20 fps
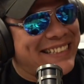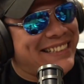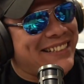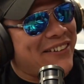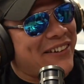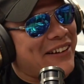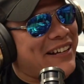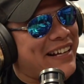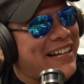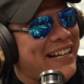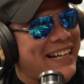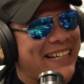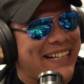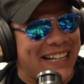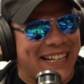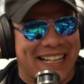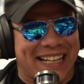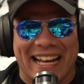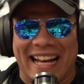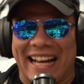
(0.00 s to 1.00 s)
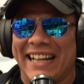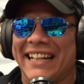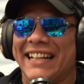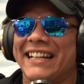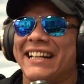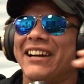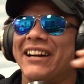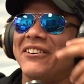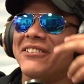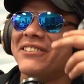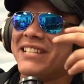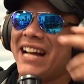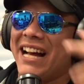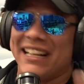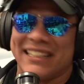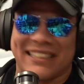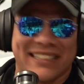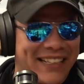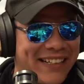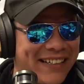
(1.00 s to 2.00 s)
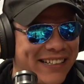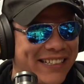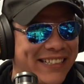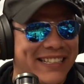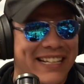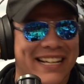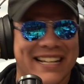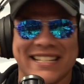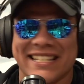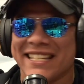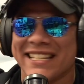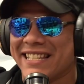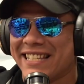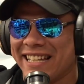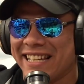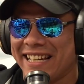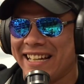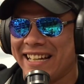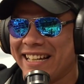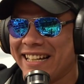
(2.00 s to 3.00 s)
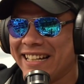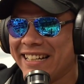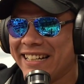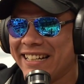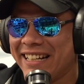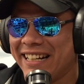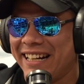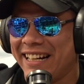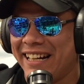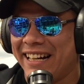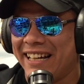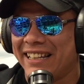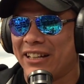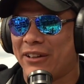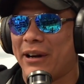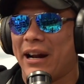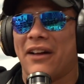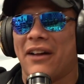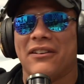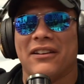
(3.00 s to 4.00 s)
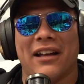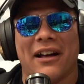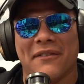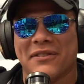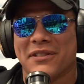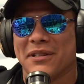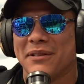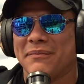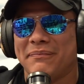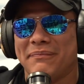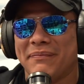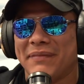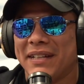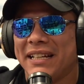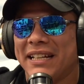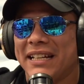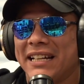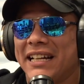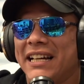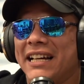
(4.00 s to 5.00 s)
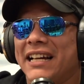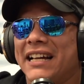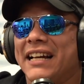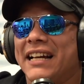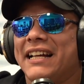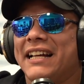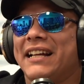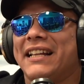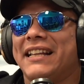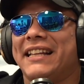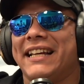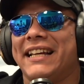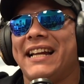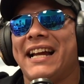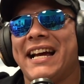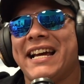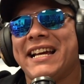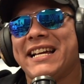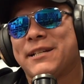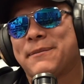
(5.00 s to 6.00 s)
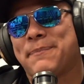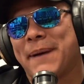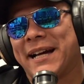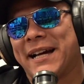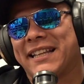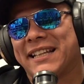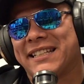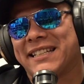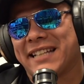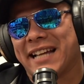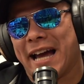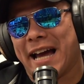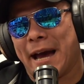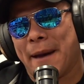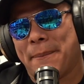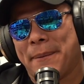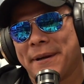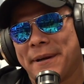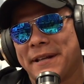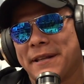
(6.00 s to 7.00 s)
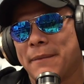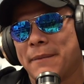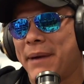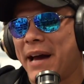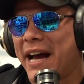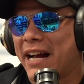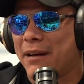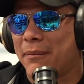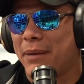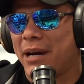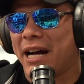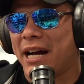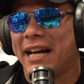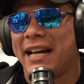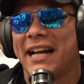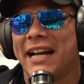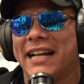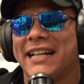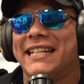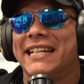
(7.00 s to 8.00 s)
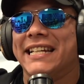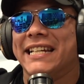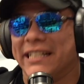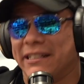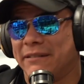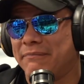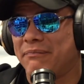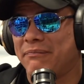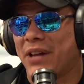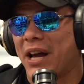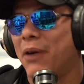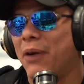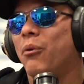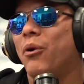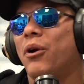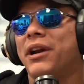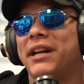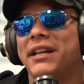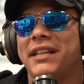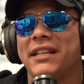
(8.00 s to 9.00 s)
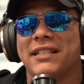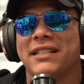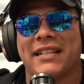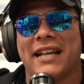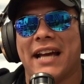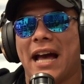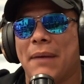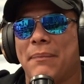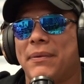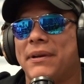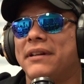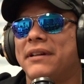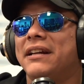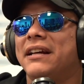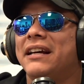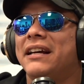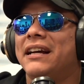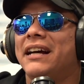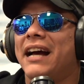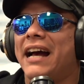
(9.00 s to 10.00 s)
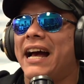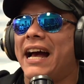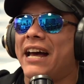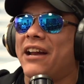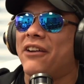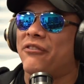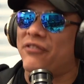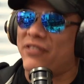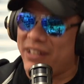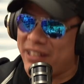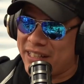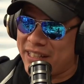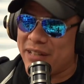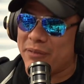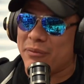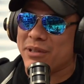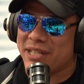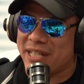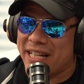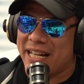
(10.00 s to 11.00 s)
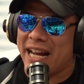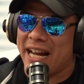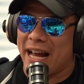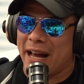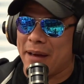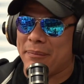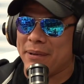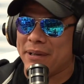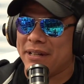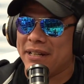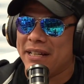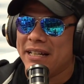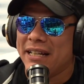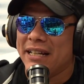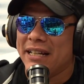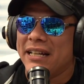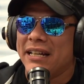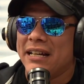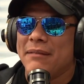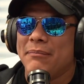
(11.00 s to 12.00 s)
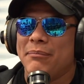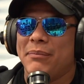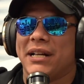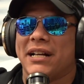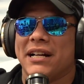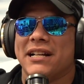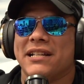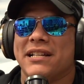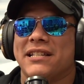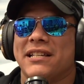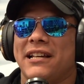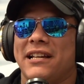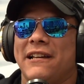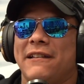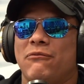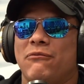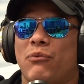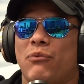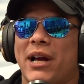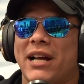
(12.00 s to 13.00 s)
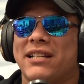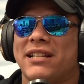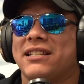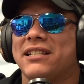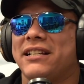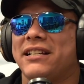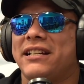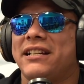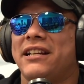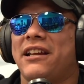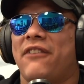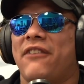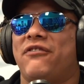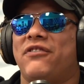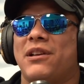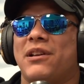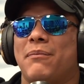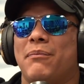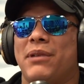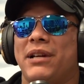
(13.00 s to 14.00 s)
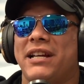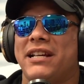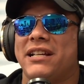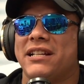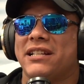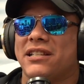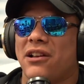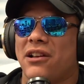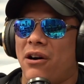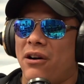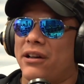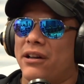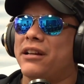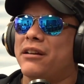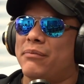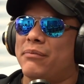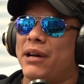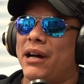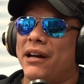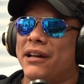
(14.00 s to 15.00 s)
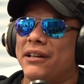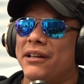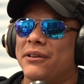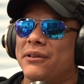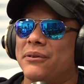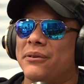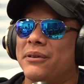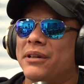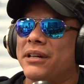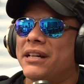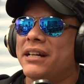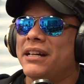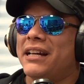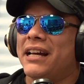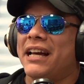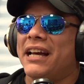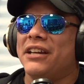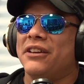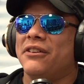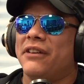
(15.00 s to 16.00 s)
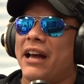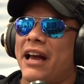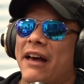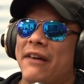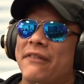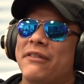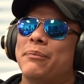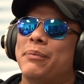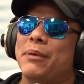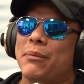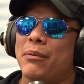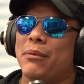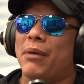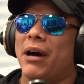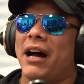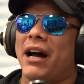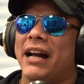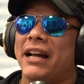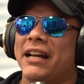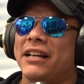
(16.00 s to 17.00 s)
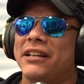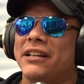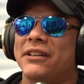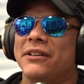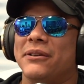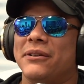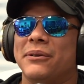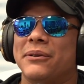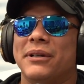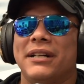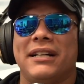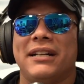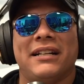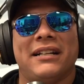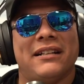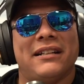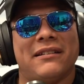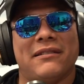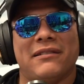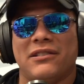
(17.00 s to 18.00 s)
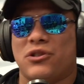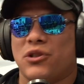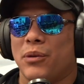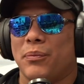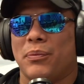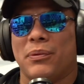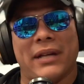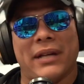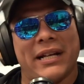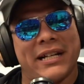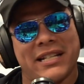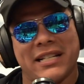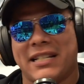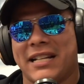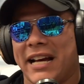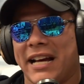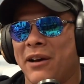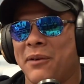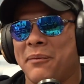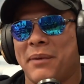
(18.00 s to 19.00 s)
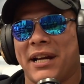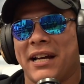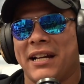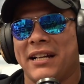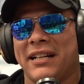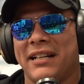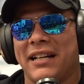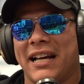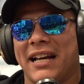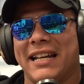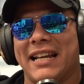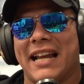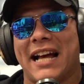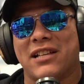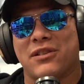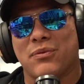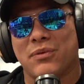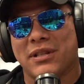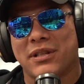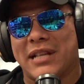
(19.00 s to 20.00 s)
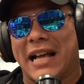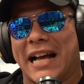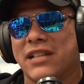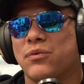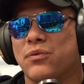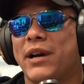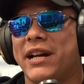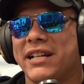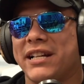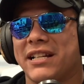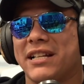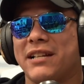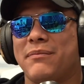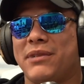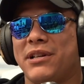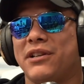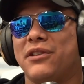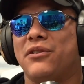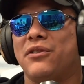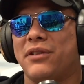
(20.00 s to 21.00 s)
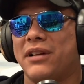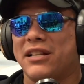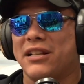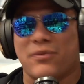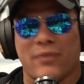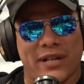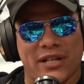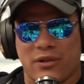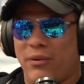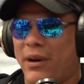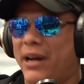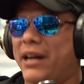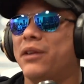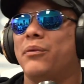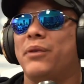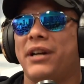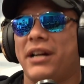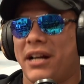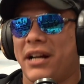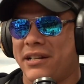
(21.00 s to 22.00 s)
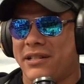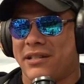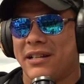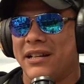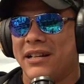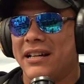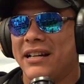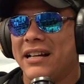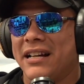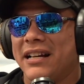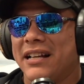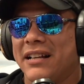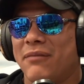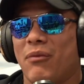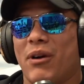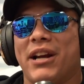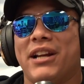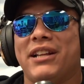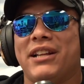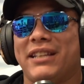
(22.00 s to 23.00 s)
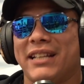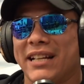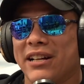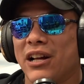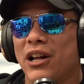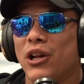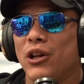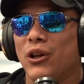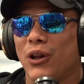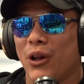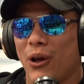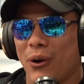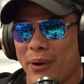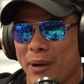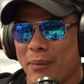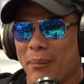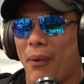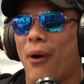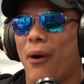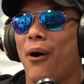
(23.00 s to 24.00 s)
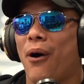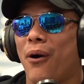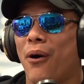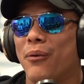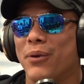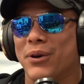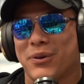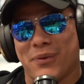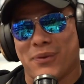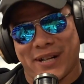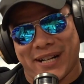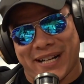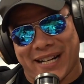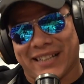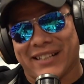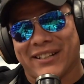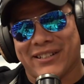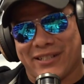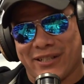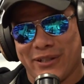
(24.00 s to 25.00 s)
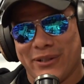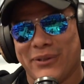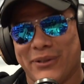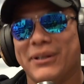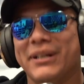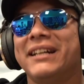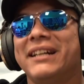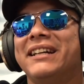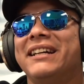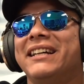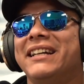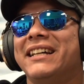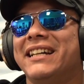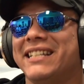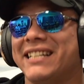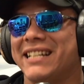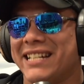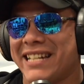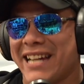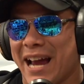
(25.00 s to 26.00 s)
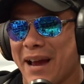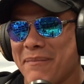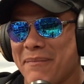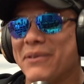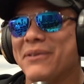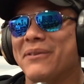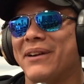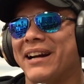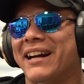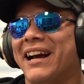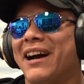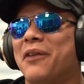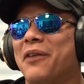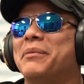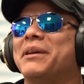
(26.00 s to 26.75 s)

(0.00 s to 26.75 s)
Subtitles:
So he goes out there, he does his thing. The crowd loves him. Did I expect this to happen? In the back of my head, I did. I wanted this to happen. I had a feeling it was going to happen. Because in wrestling, if somebody is talking about you and you have the people behind you, Triple H is down, man. And that's why he's going to be that's why he's great at what he does. Why do you think Logan Paul, which we're gonna get there too, is a champion right now?